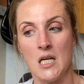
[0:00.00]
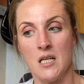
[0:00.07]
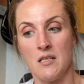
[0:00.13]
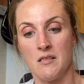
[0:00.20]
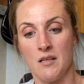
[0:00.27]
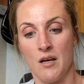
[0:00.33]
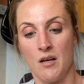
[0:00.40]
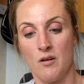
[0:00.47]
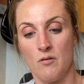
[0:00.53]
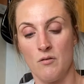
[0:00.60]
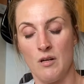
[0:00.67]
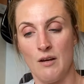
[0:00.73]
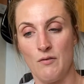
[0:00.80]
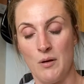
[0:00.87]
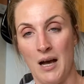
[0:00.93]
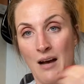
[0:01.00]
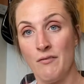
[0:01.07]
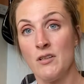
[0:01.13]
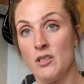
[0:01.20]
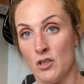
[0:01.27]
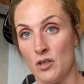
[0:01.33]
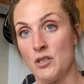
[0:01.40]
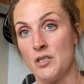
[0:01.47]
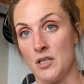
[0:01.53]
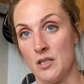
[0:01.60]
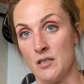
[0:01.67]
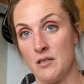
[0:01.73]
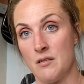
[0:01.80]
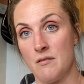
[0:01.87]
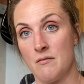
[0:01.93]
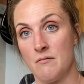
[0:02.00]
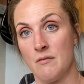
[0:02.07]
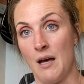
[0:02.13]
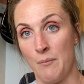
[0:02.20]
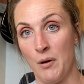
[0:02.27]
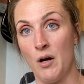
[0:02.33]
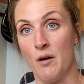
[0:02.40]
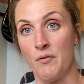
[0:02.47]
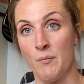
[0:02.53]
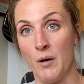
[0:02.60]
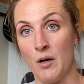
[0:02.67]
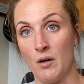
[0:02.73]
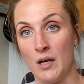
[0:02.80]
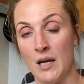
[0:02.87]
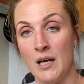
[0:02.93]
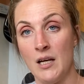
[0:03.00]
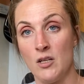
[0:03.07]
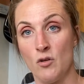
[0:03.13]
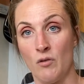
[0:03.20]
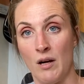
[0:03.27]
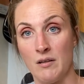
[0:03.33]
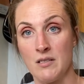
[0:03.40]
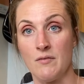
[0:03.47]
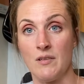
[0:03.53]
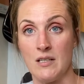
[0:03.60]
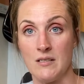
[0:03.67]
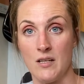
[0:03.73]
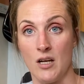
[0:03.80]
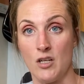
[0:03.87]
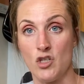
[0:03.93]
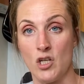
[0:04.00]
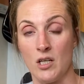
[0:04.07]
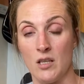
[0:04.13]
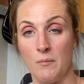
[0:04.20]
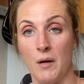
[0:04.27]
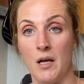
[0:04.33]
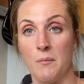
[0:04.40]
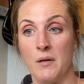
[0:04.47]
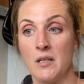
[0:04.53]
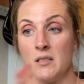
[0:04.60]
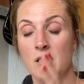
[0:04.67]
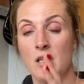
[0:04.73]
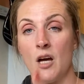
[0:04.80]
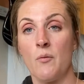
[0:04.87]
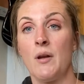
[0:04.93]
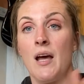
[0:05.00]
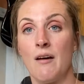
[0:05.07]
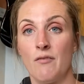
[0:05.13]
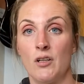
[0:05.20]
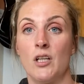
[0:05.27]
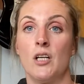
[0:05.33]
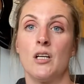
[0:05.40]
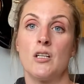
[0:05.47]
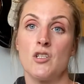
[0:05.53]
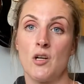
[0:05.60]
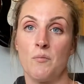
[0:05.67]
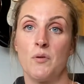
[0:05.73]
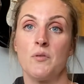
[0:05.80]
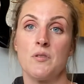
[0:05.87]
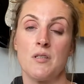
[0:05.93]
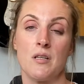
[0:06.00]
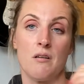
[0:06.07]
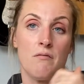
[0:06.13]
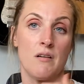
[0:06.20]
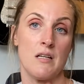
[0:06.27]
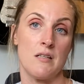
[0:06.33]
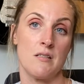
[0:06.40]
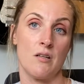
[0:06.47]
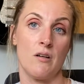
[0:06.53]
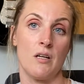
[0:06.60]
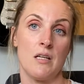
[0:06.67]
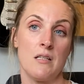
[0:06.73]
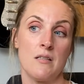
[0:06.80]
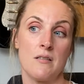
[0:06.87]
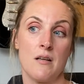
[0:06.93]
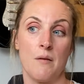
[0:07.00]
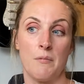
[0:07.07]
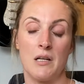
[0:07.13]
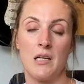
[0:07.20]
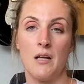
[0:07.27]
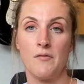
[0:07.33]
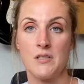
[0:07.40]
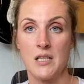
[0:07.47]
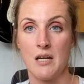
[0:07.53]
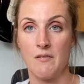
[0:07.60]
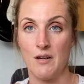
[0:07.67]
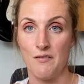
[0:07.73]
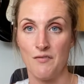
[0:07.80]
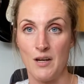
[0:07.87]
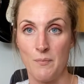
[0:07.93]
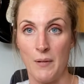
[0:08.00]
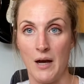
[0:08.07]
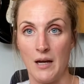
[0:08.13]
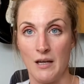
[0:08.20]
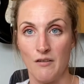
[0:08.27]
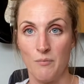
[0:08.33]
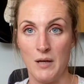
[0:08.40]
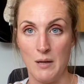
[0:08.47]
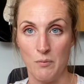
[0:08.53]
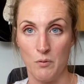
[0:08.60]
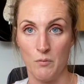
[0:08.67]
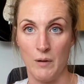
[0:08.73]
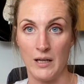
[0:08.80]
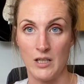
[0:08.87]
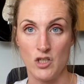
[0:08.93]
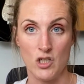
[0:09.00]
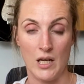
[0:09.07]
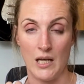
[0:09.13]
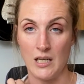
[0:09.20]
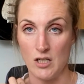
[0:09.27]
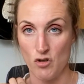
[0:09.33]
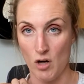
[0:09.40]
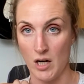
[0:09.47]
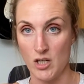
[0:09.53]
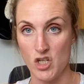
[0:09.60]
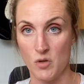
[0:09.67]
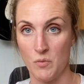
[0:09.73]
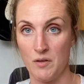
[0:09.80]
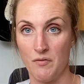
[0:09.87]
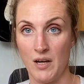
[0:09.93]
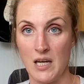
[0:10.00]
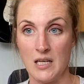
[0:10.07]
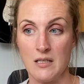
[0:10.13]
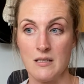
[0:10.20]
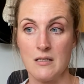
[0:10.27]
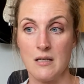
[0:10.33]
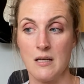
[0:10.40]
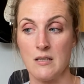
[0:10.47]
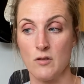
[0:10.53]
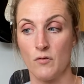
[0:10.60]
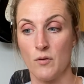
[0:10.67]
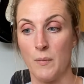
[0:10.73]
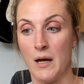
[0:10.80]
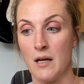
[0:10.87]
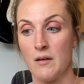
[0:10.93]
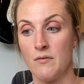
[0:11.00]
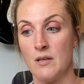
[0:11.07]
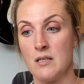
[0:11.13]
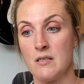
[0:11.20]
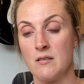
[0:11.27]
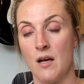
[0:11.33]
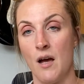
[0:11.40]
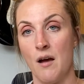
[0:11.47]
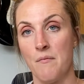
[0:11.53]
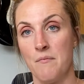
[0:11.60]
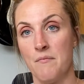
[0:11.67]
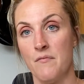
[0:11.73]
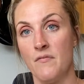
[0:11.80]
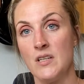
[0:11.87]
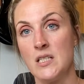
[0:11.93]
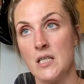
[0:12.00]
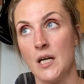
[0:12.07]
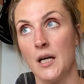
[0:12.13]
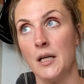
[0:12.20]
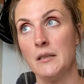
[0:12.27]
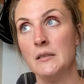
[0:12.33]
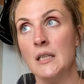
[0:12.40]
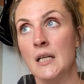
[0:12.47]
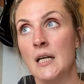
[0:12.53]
So if you haven't looked at that part of the market and you're actively searching at the moment, go and have a look, jump onto the career sites, and I'd love to hear any feedback if people manage to get any traction with vacancies off the back of this video.